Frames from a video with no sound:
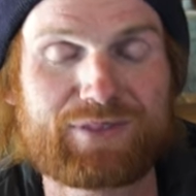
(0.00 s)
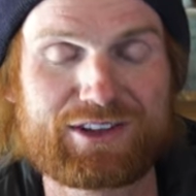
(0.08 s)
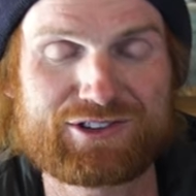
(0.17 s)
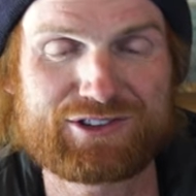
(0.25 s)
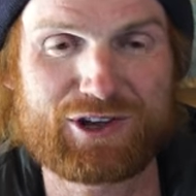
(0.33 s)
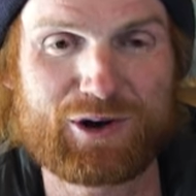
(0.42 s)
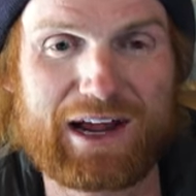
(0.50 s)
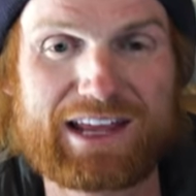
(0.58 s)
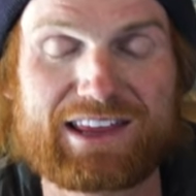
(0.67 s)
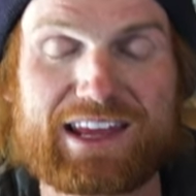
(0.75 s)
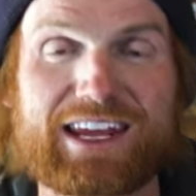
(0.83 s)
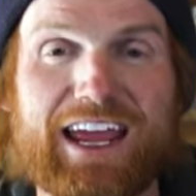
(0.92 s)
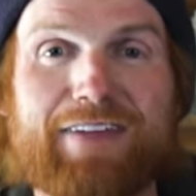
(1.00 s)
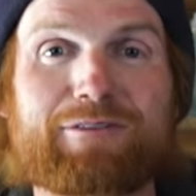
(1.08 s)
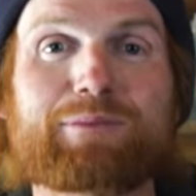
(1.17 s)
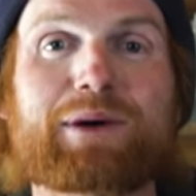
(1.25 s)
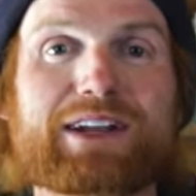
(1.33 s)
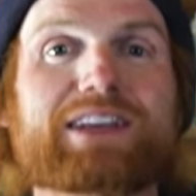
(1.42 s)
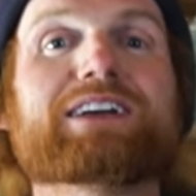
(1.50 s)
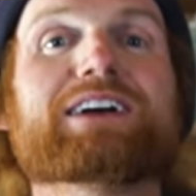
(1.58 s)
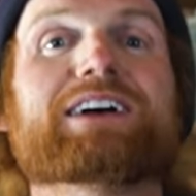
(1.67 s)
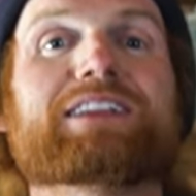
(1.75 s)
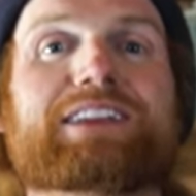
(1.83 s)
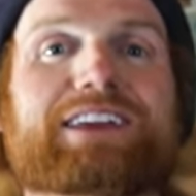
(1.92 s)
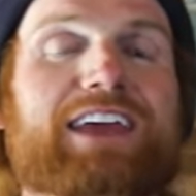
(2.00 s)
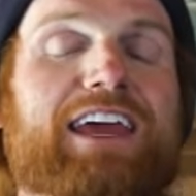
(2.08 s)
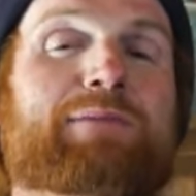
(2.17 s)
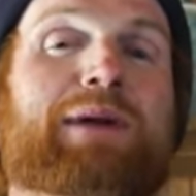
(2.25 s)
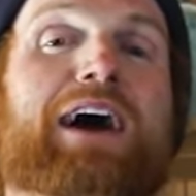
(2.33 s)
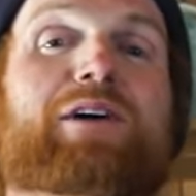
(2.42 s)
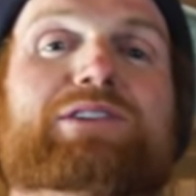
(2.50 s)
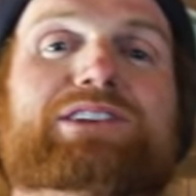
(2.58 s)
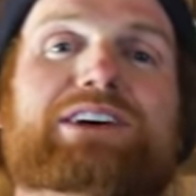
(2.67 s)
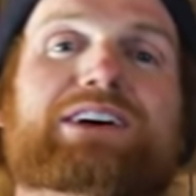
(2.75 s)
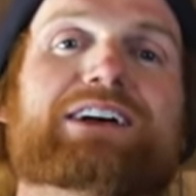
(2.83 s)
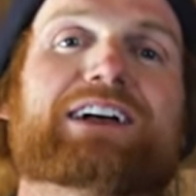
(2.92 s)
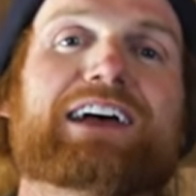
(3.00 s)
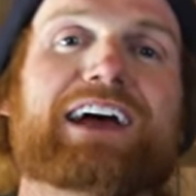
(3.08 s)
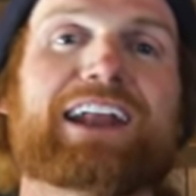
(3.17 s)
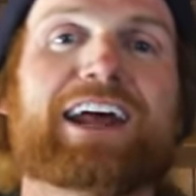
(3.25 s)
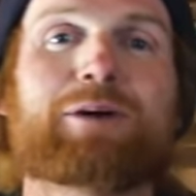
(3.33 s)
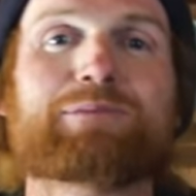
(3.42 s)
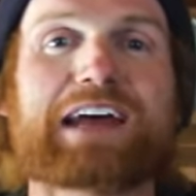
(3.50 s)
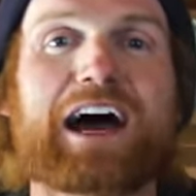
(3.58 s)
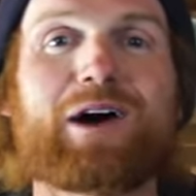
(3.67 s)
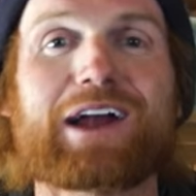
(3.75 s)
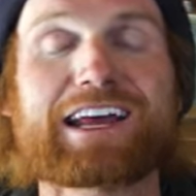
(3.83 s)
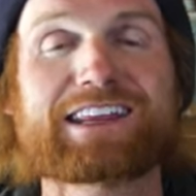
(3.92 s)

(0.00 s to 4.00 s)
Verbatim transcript: And so I thank everybody that came out and helped out.